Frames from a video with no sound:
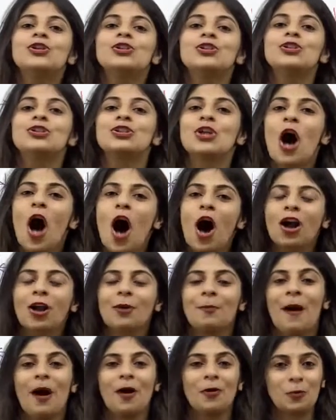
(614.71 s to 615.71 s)
to talk
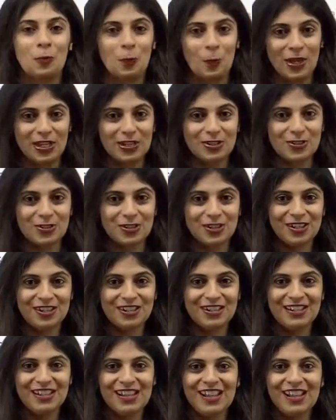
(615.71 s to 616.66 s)
about winter.